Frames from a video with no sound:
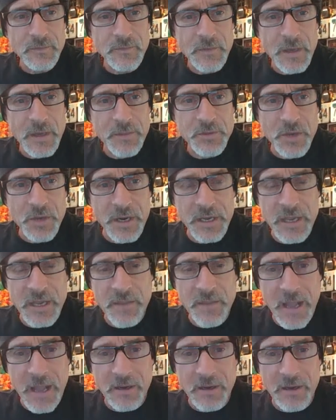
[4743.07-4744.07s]
I'm trying to get
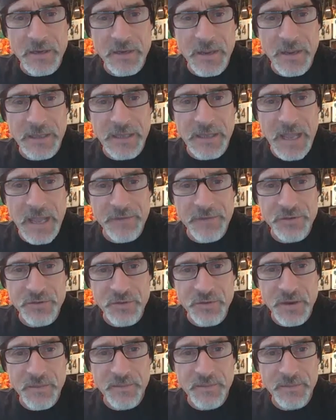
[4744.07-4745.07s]
back onto my live
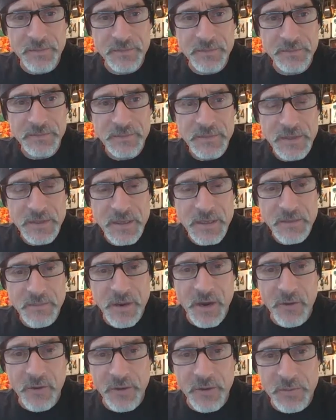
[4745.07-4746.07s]
stream.
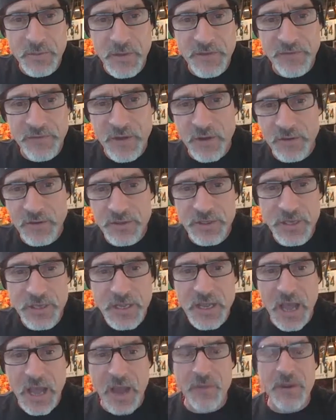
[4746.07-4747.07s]
Bear with me, folks.
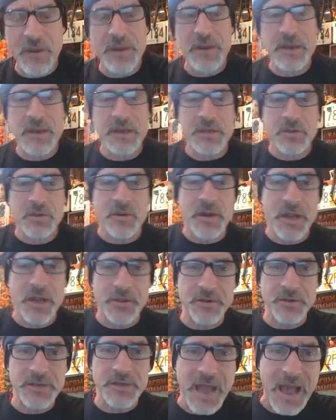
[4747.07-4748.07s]
I went into another
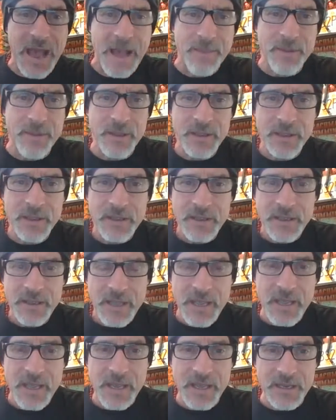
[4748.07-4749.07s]
tab,
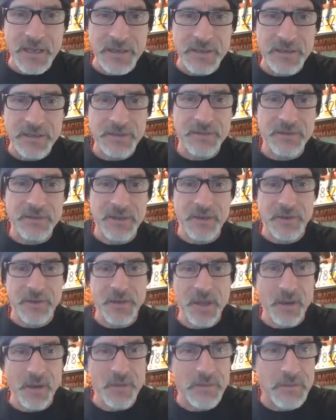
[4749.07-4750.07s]
and there we
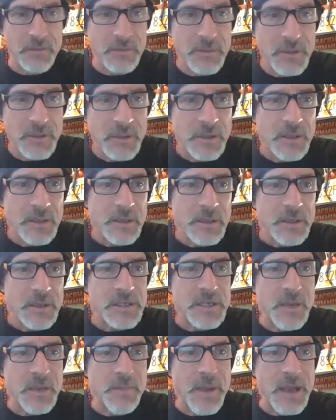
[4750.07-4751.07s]
go. Let's
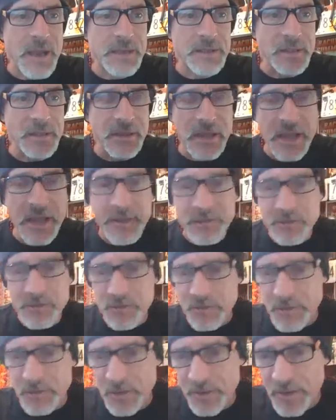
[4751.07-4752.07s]
get back to the live stream.
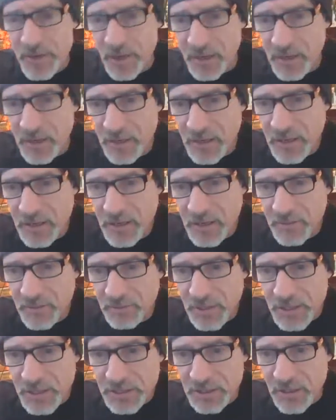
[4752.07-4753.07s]
There we are.
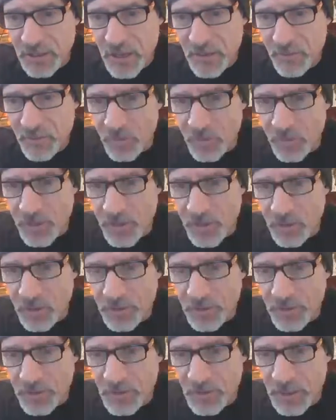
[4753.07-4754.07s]
Plus a lot more north
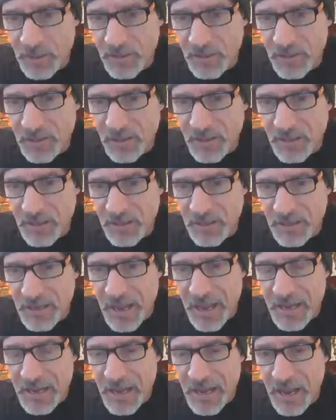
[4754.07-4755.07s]
of me. Yeah,
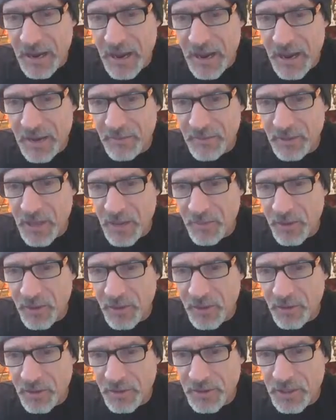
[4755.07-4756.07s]
I am a lot more
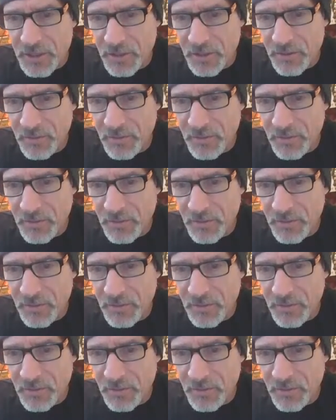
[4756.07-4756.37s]
north of you.